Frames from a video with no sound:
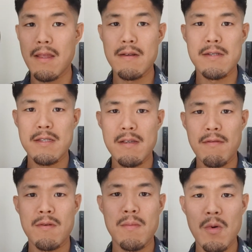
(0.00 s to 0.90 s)
There's
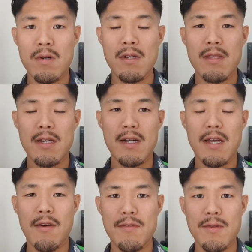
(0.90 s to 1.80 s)
several more that I
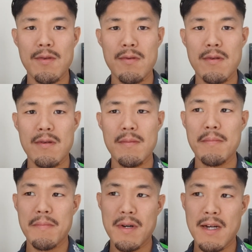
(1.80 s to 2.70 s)
have to do,
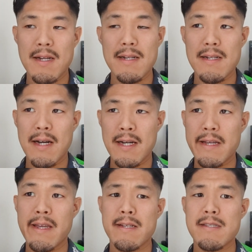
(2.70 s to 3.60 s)
but
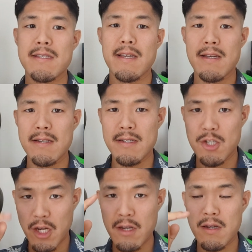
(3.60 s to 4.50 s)
I can say
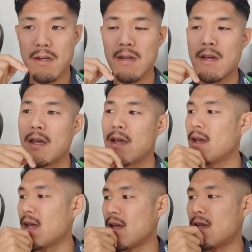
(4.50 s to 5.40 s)
check,
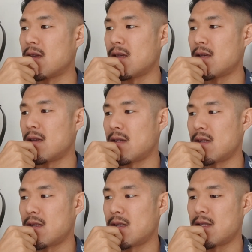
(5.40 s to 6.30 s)

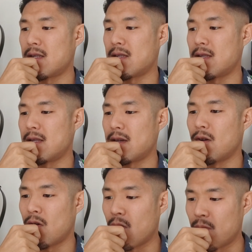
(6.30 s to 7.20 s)
and
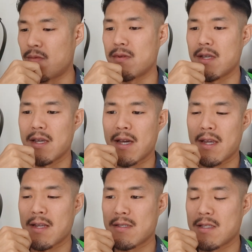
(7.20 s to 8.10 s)
hopefully I
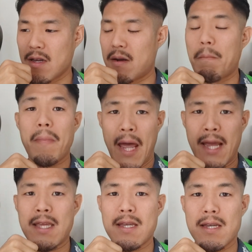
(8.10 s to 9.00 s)
can start
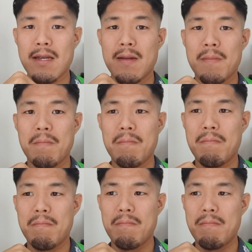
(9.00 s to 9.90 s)
packing
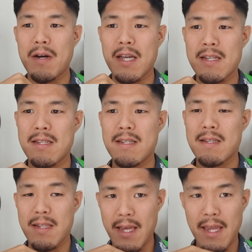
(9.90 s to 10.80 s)
by
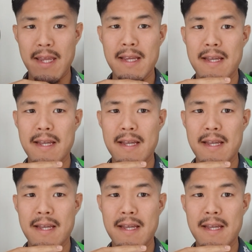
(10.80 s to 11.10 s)
today.